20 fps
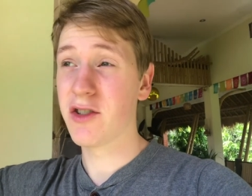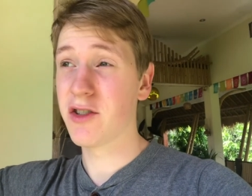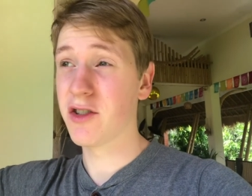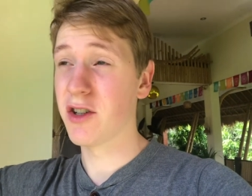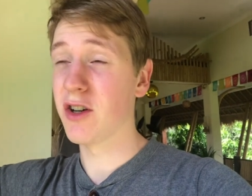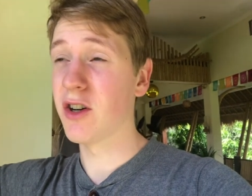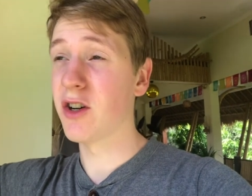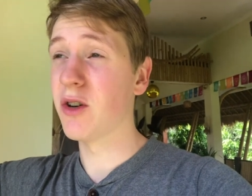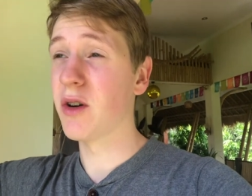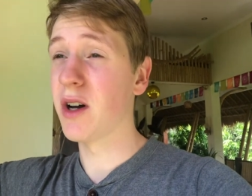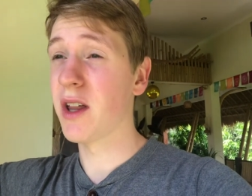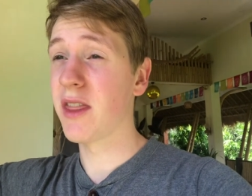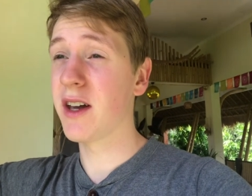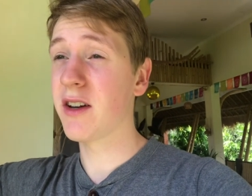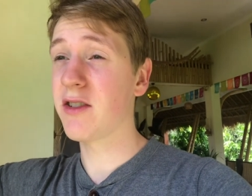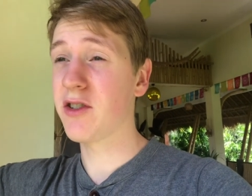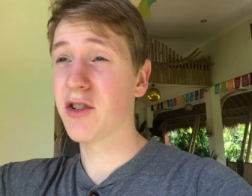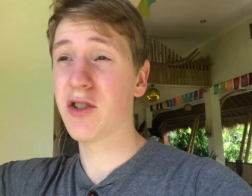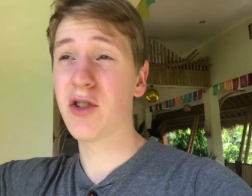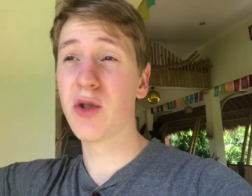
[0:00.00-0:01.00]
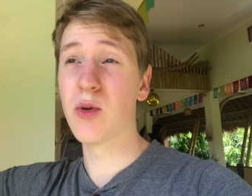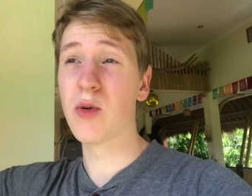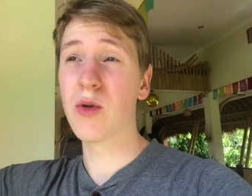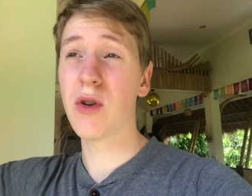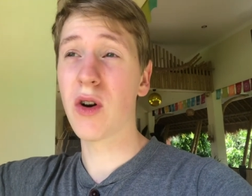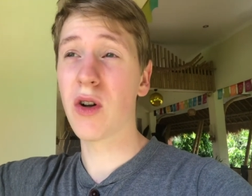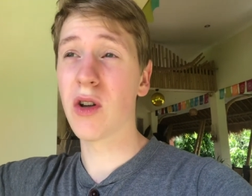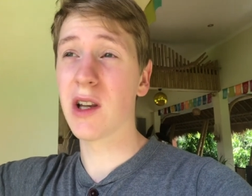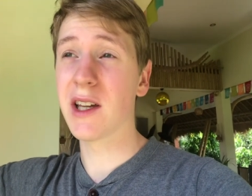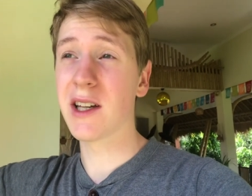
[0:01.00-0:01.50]
So, and there's a tool
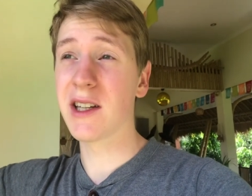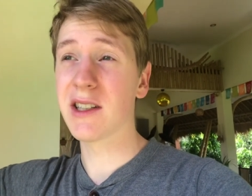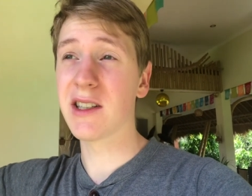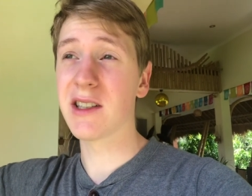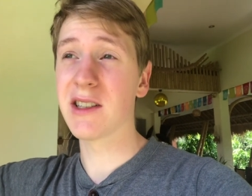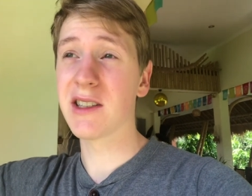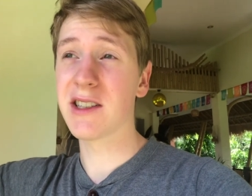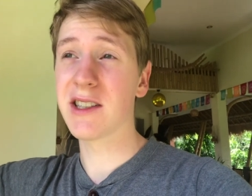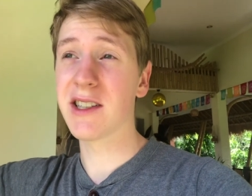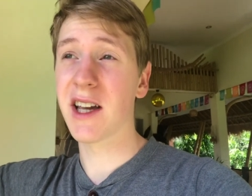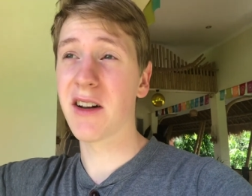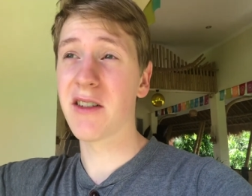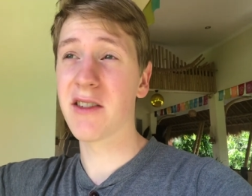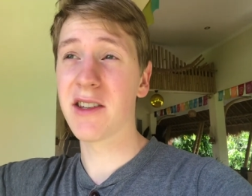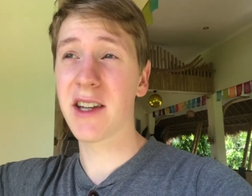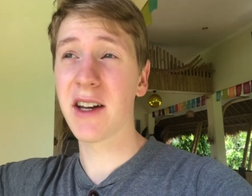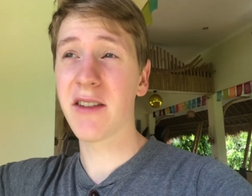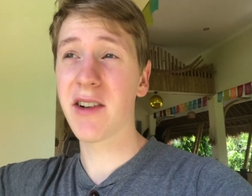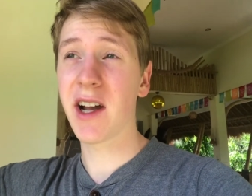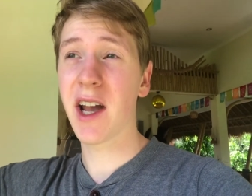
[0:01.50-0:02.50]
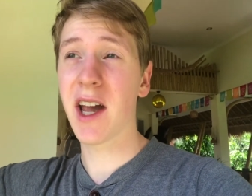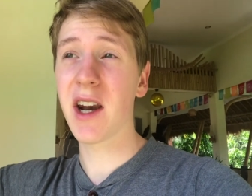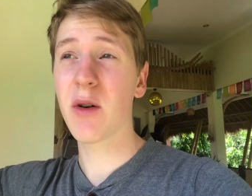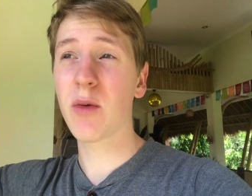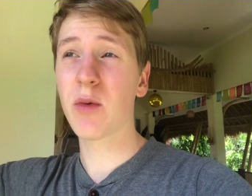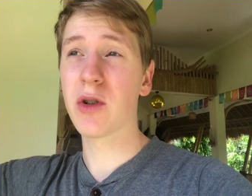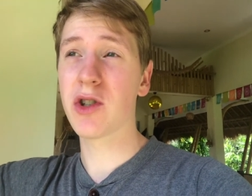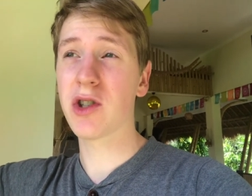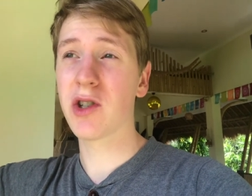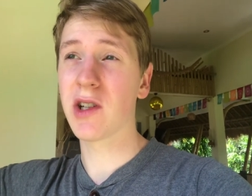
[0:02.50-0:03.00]
called LinkedIn Sales Navigator,
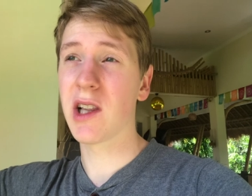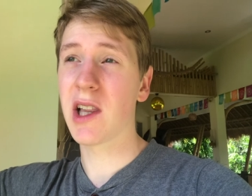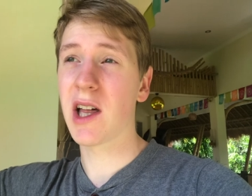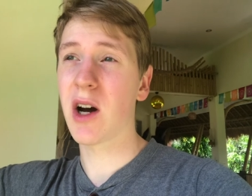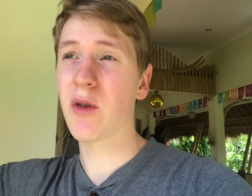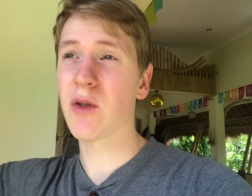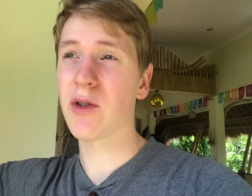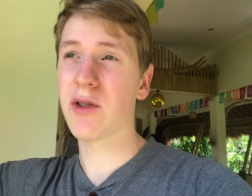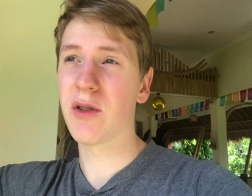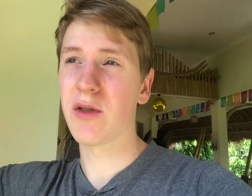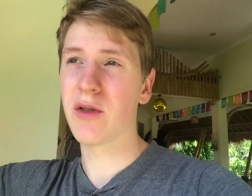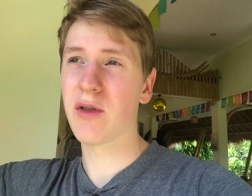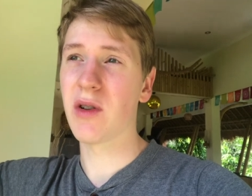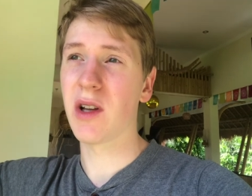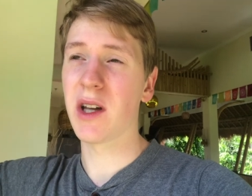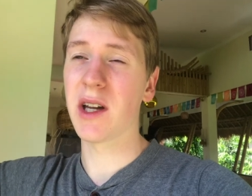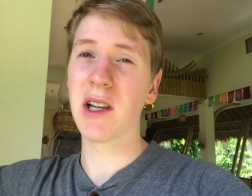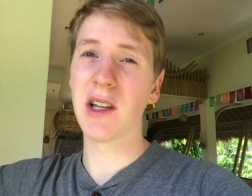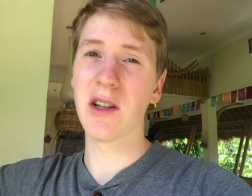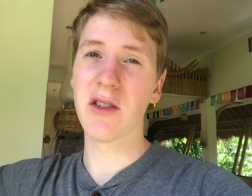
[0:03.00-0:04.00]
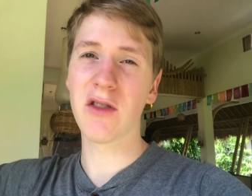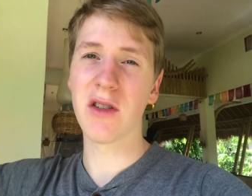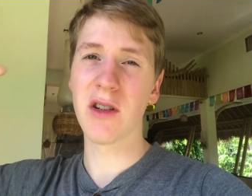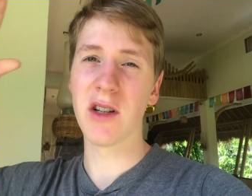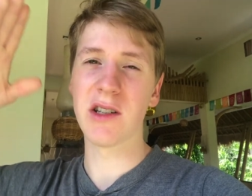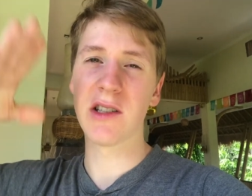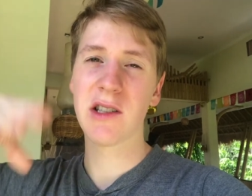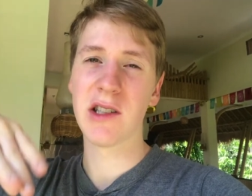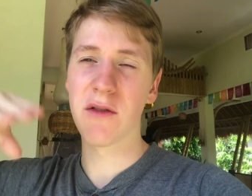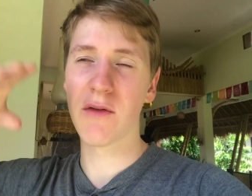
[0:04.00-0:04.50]
which allows you to, like,
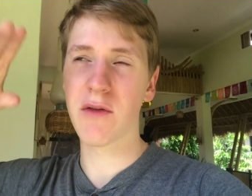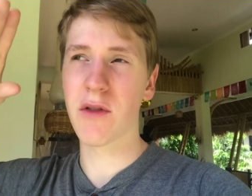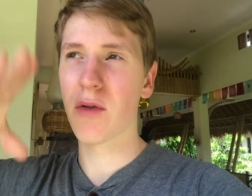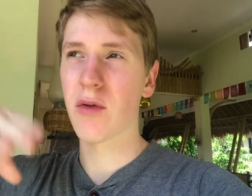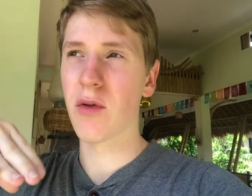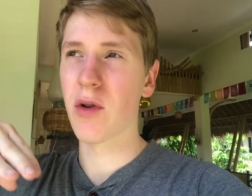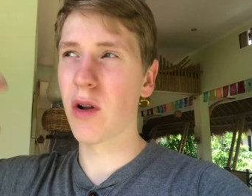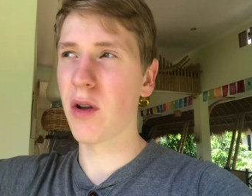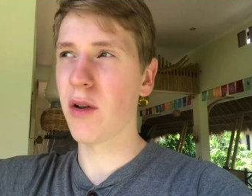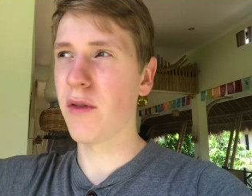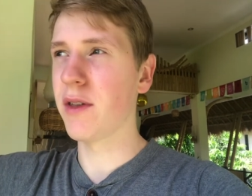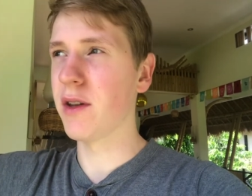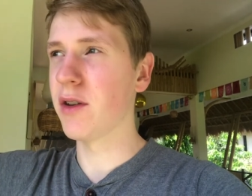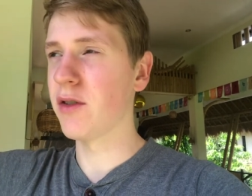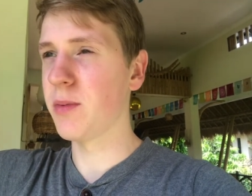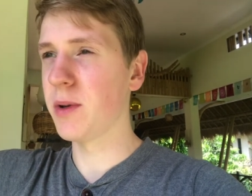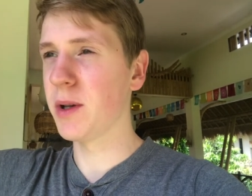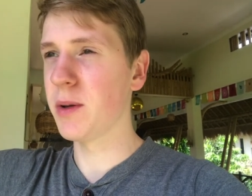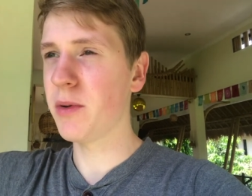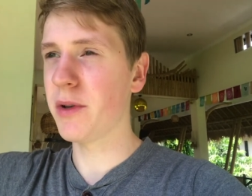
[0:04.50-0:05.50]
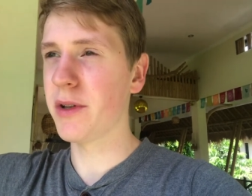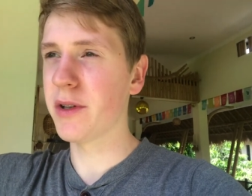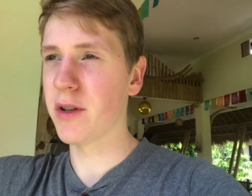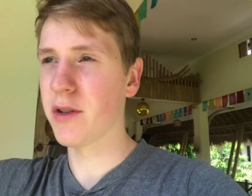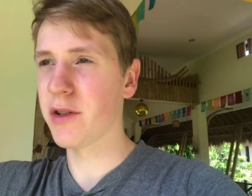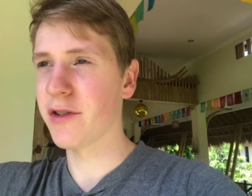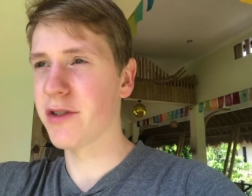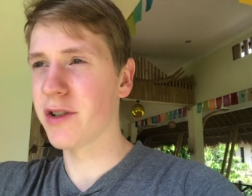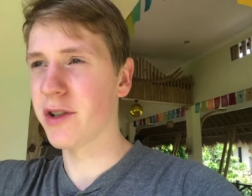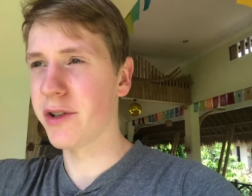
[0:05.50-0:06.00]
literally sift through all of these people and
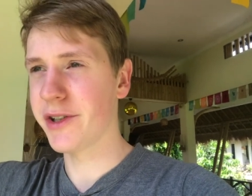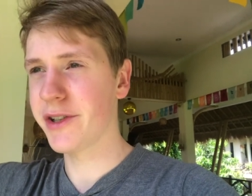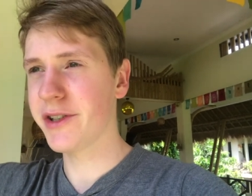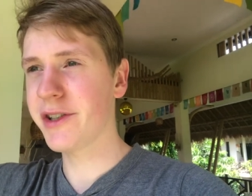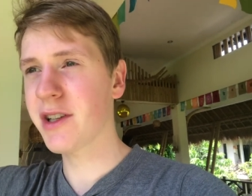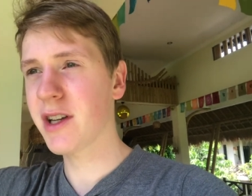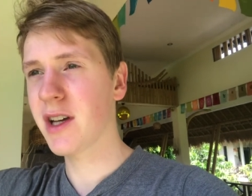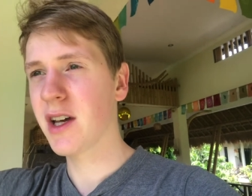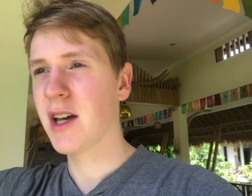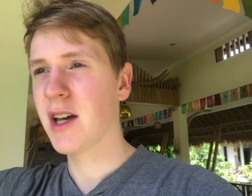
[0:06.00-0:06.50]
use filters.